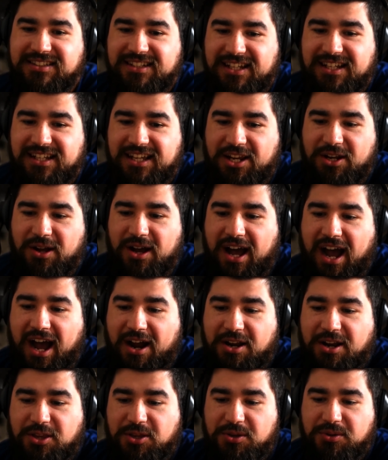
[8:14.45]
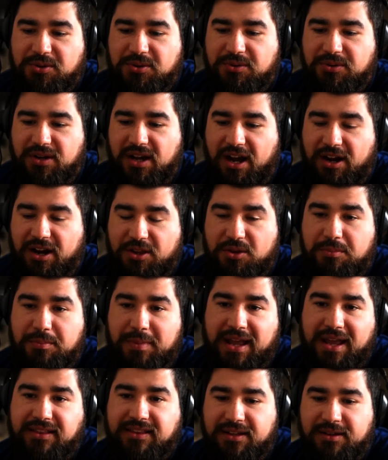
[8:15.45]
you know how do you how do you make
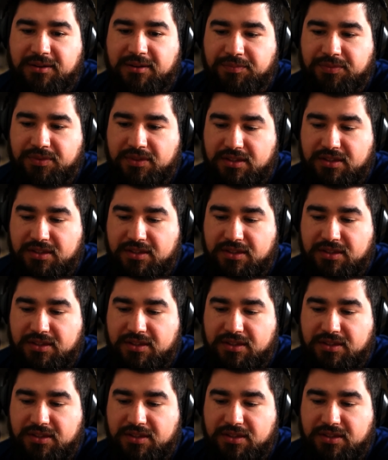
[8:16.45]
them